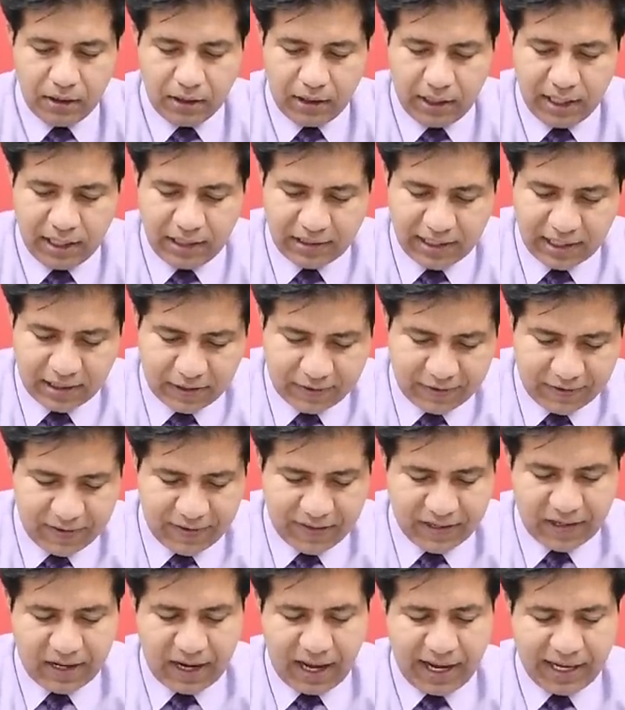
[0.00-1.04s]
in the
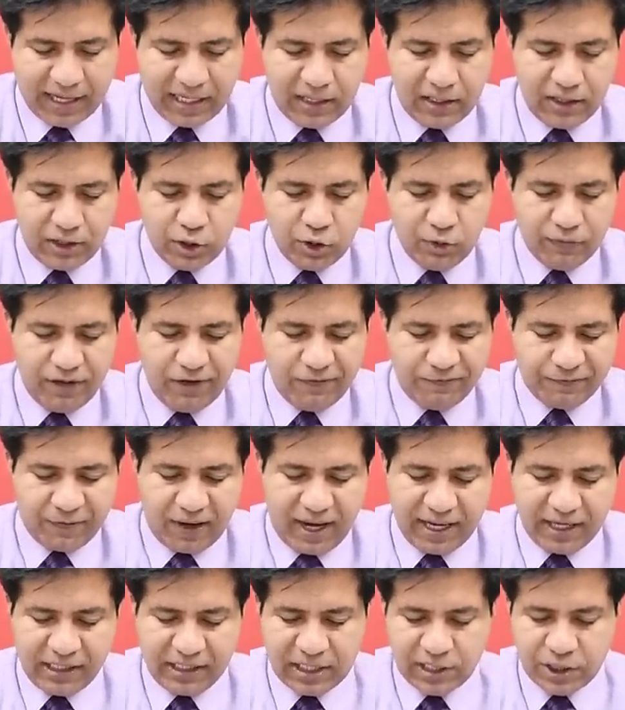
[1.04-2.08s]
third line you will
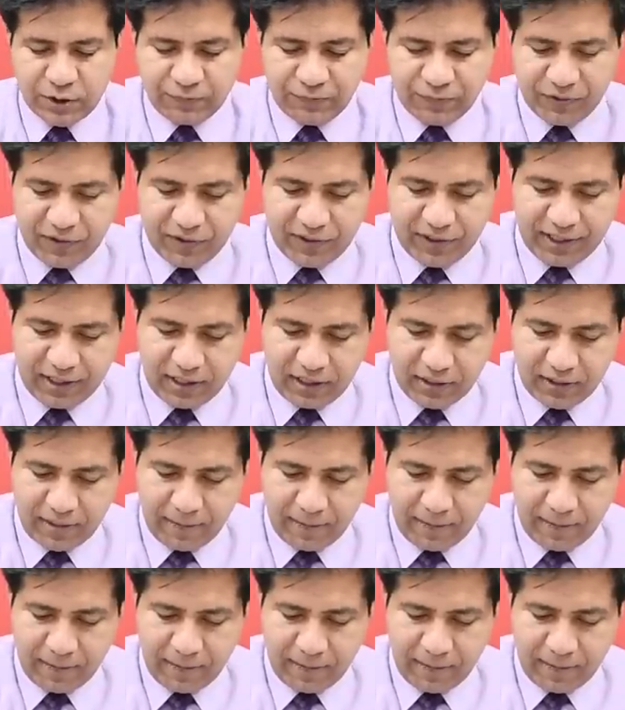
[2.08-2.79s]
find this word